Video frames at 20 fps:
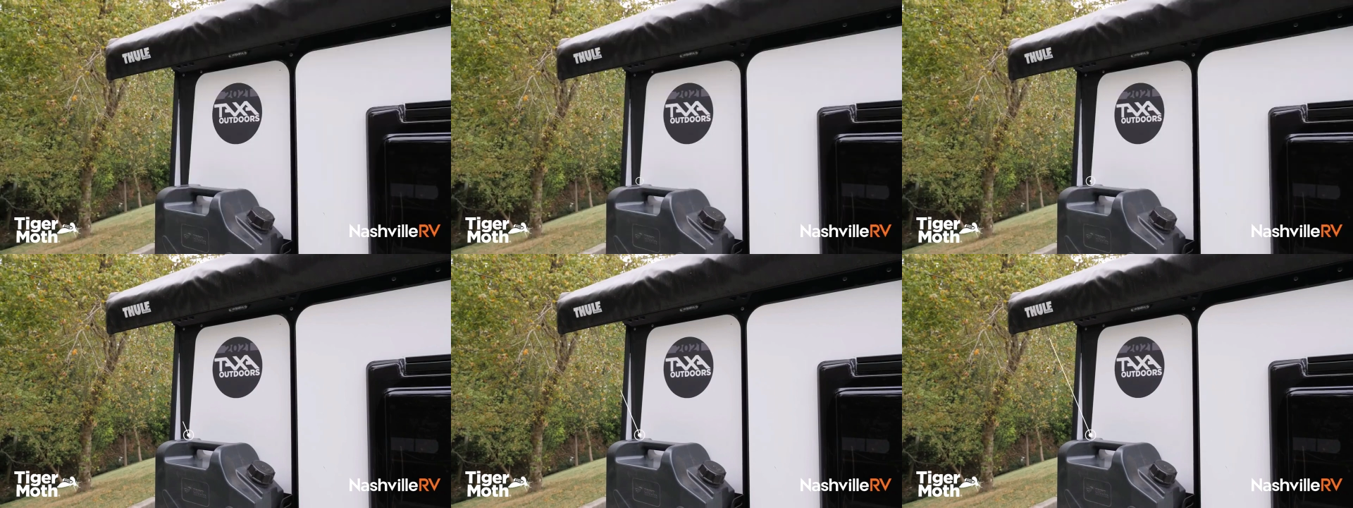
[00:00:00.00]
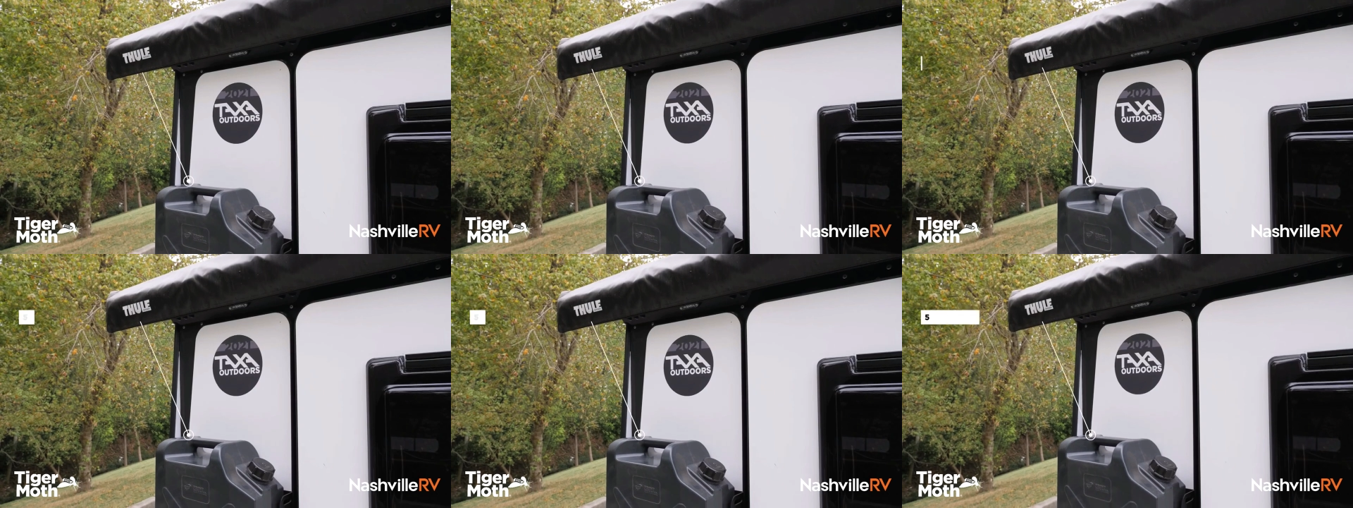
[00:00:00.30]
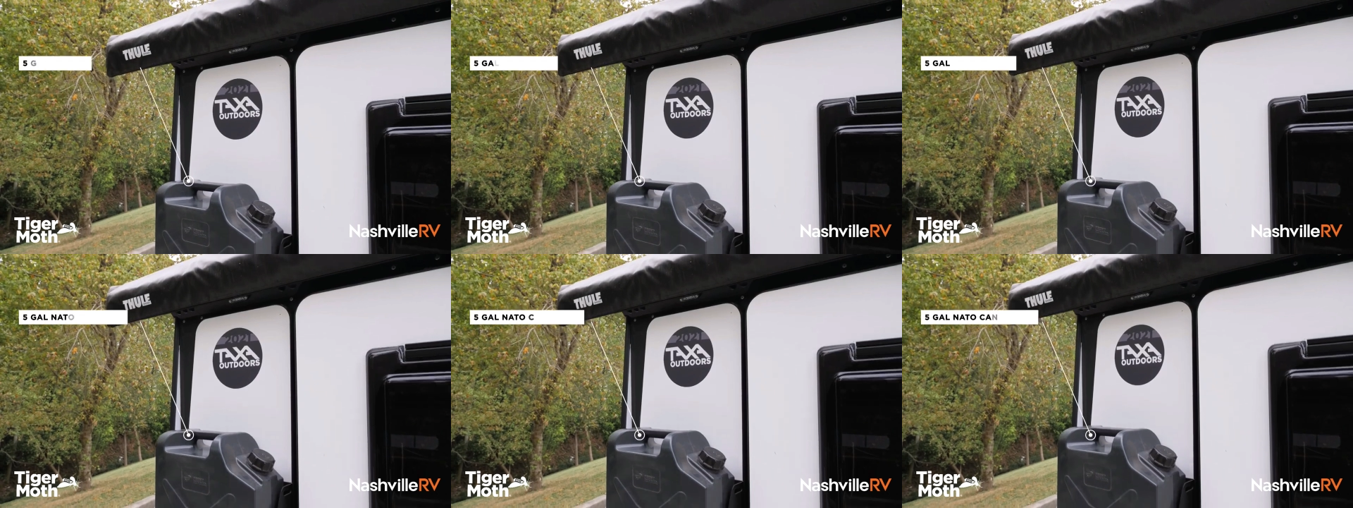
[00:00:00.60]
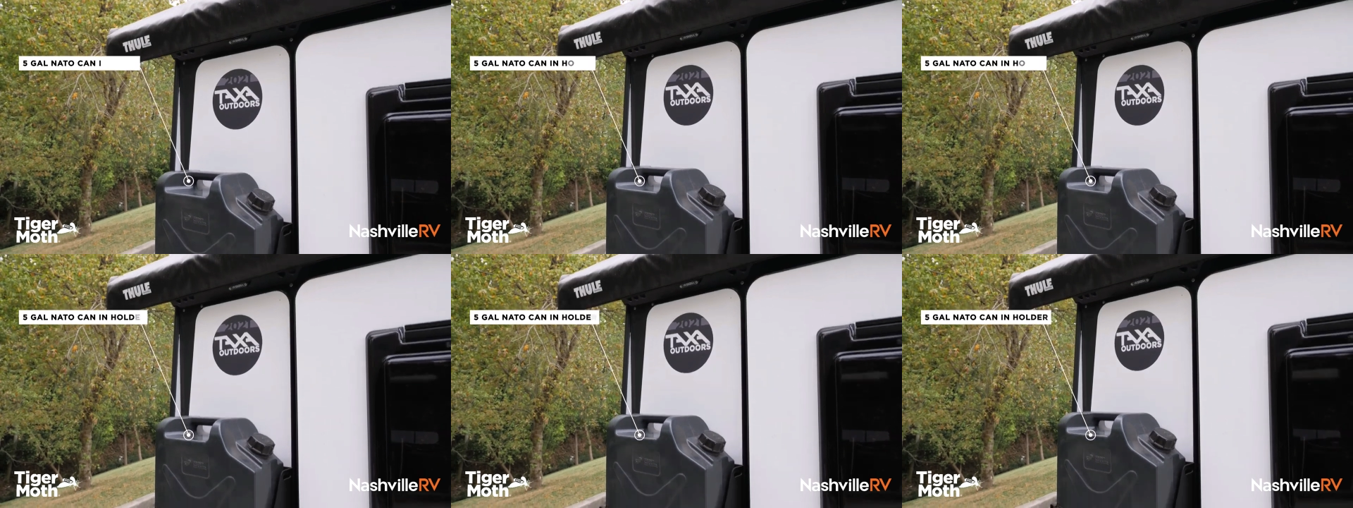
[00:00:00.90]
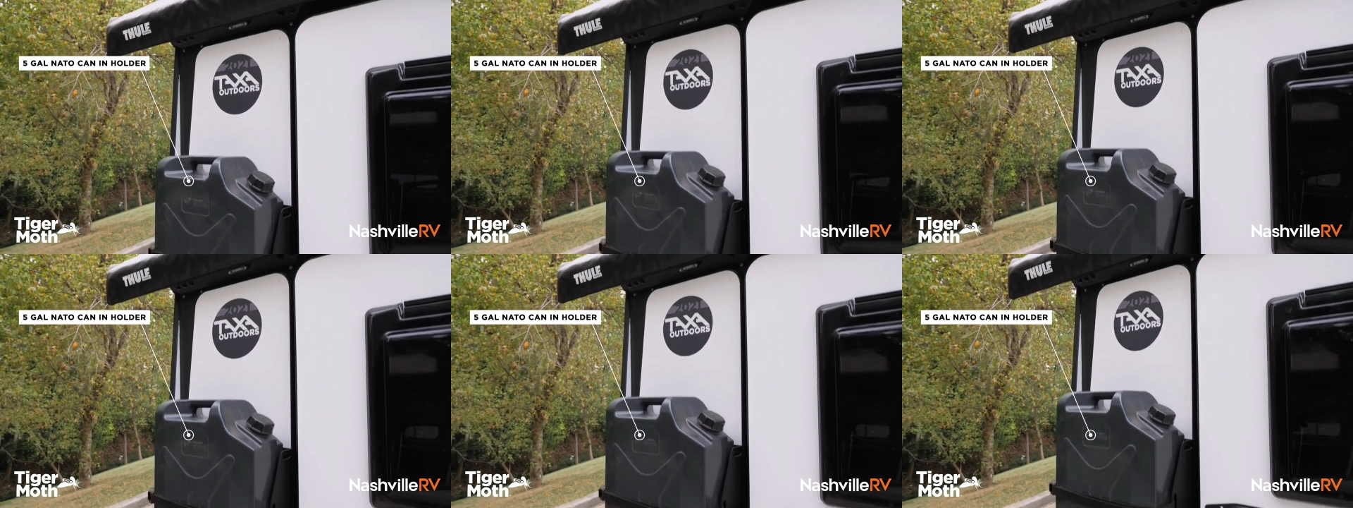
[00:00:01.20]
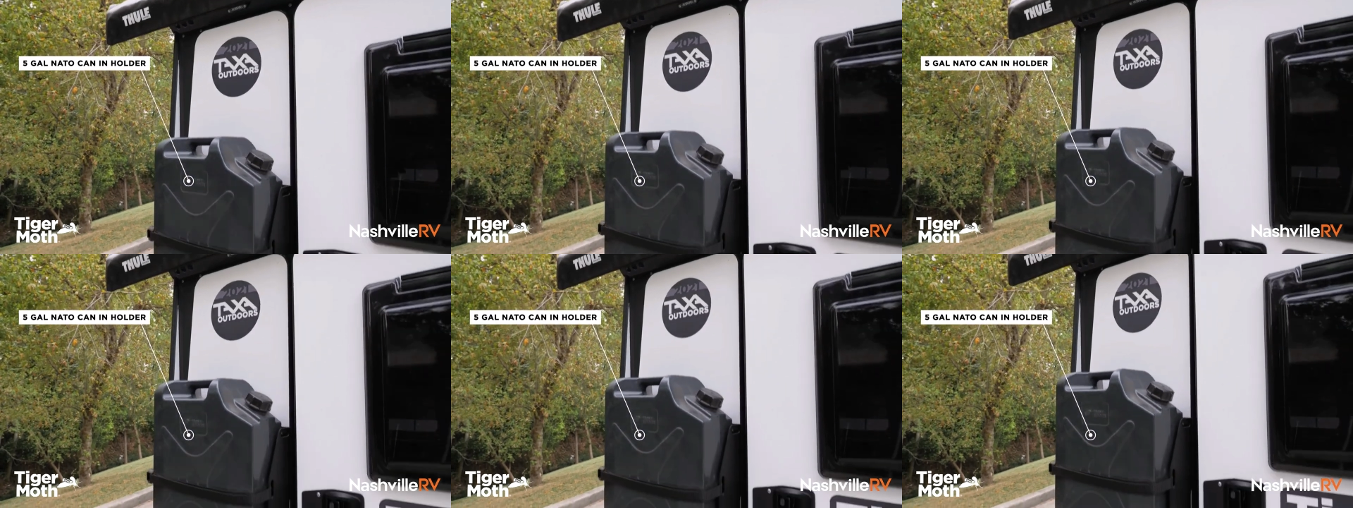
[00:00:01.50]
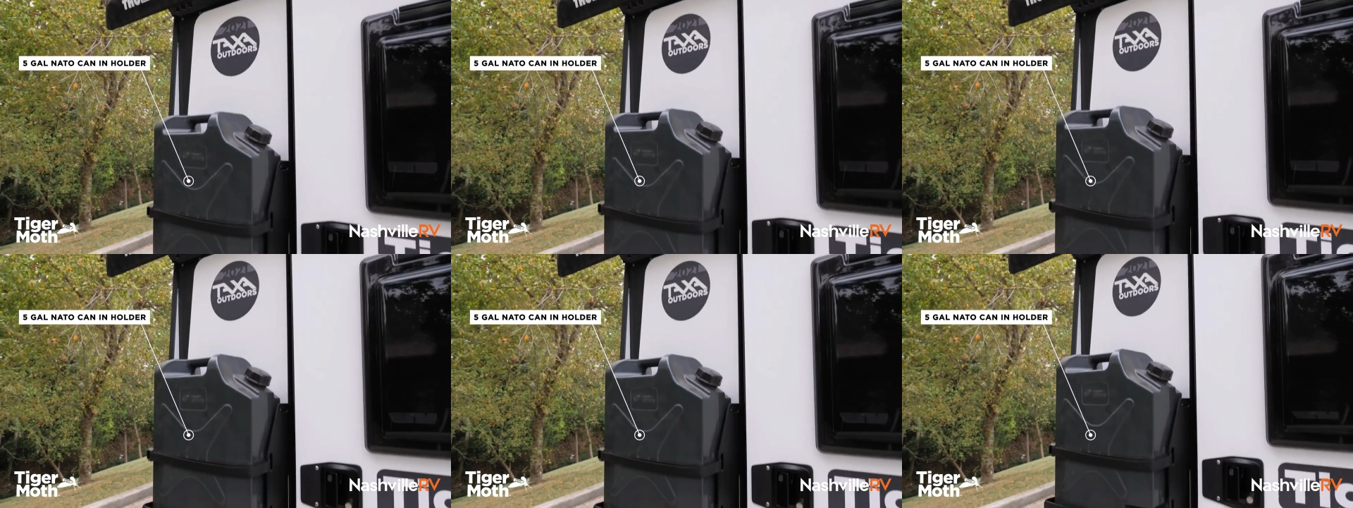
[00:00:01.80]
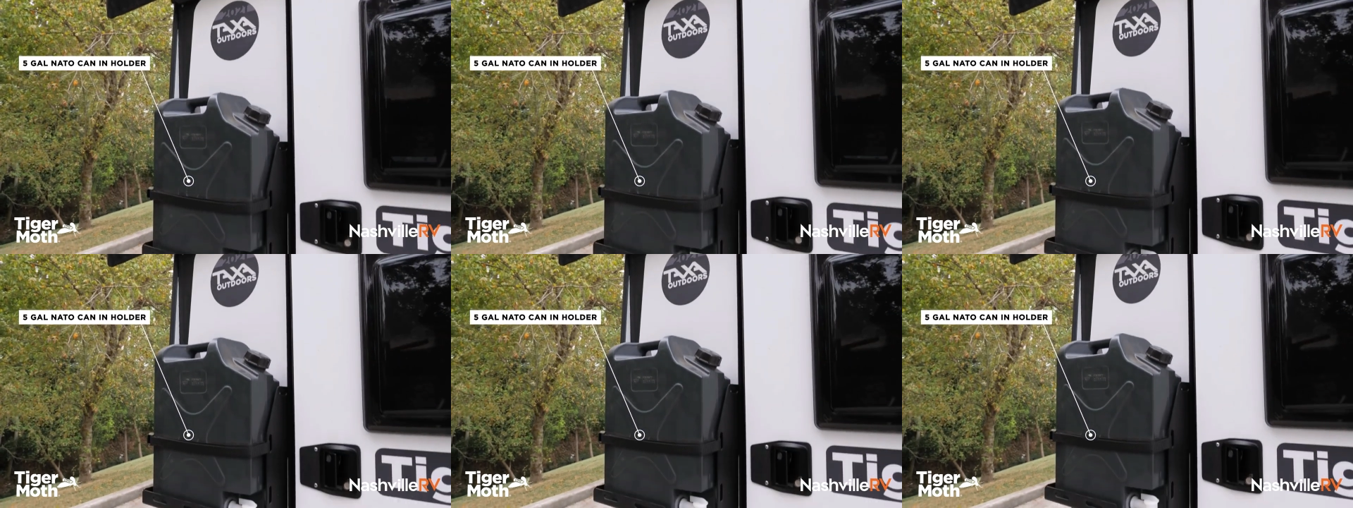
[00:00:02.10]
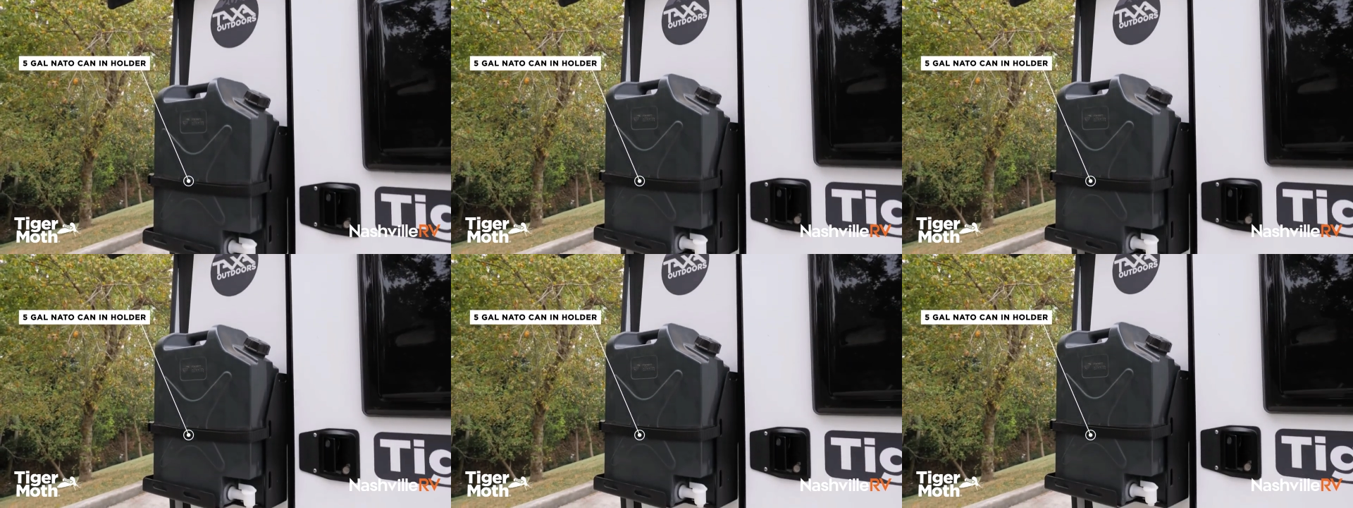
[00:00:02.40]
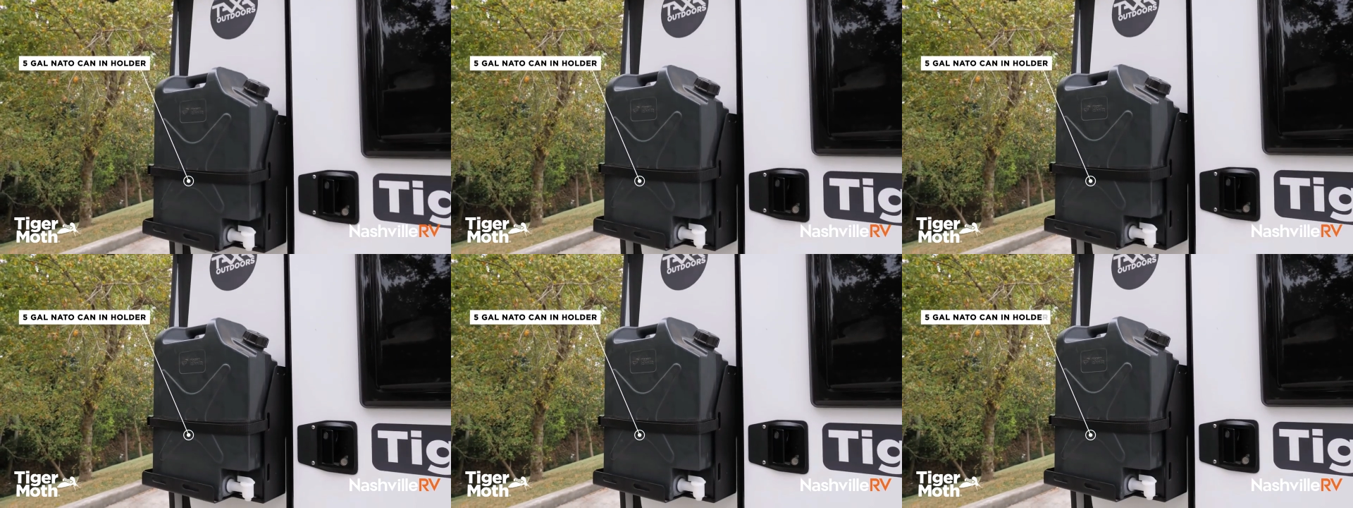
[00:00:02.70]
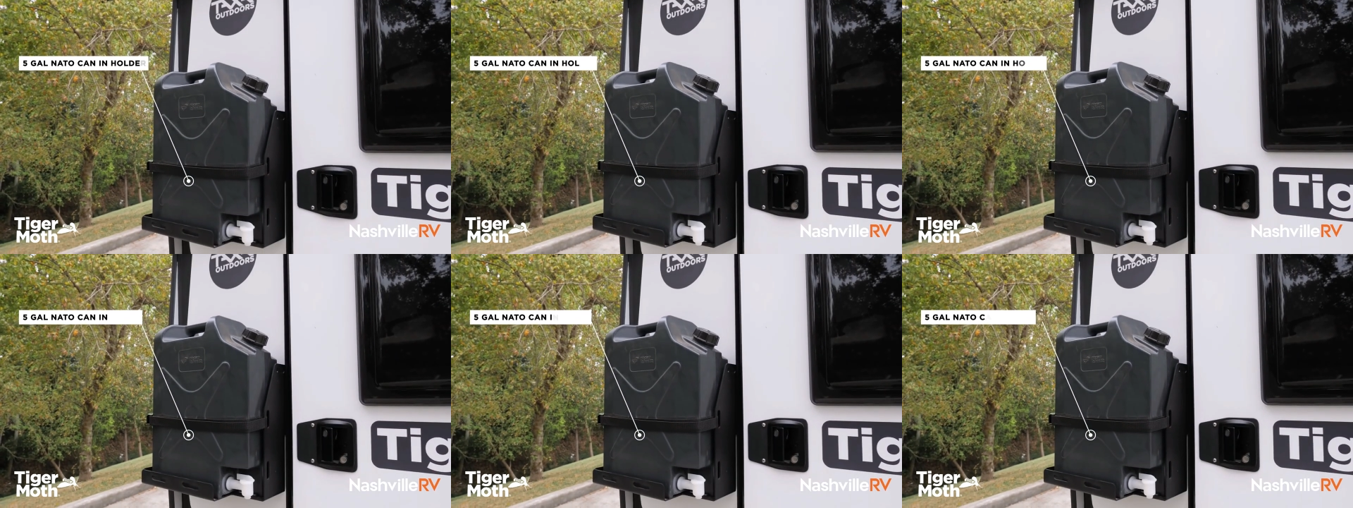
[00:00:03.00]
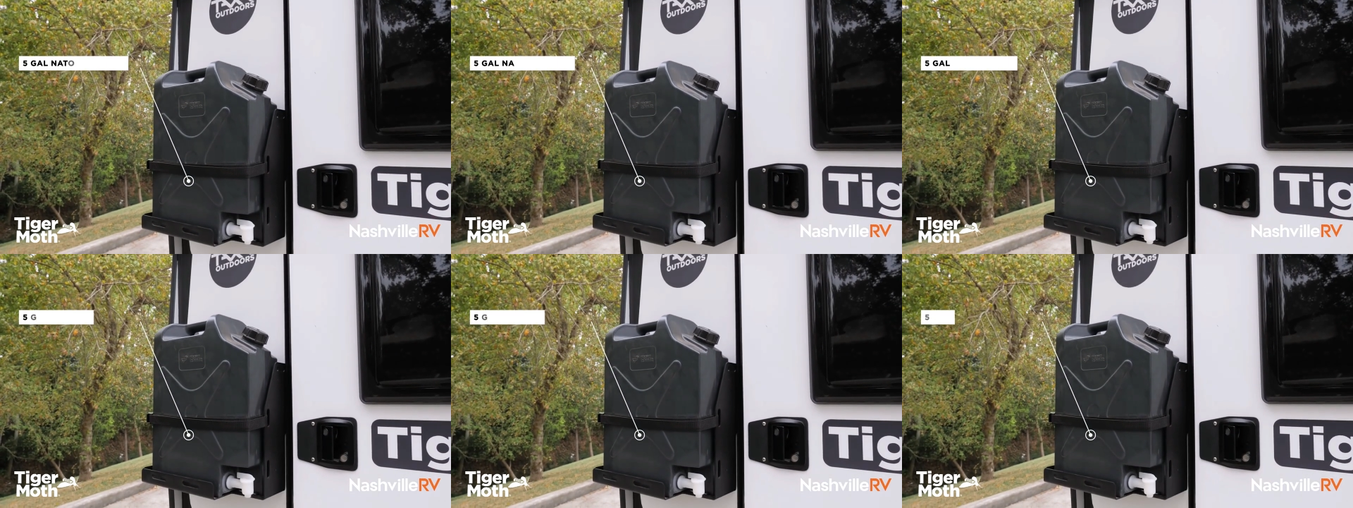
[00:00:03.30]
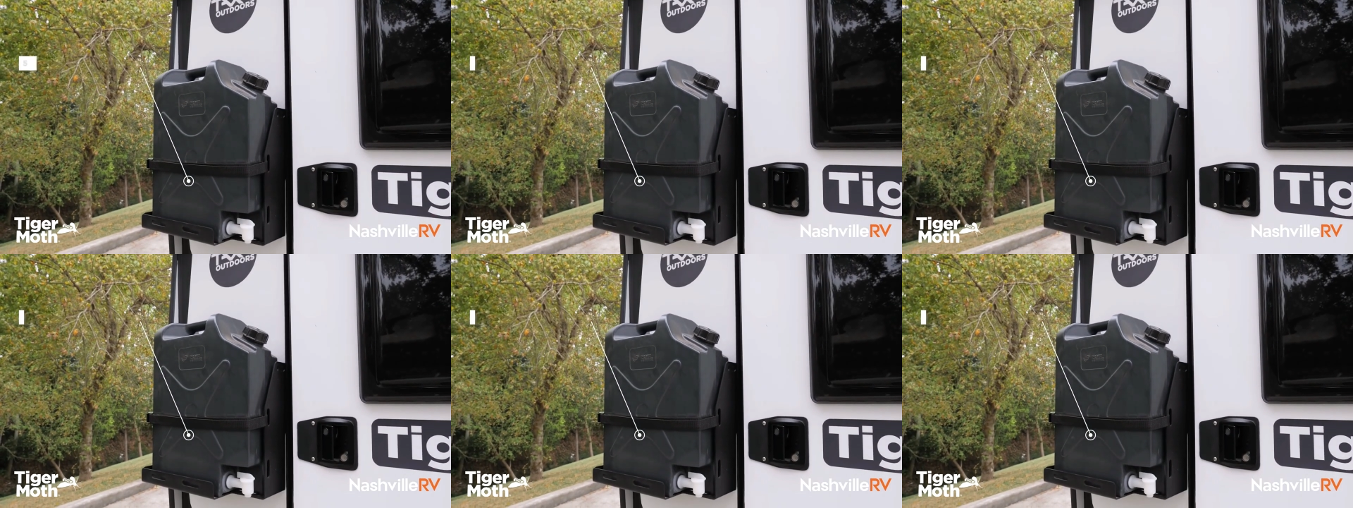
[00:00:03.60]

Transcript: [unreadable: no face in view]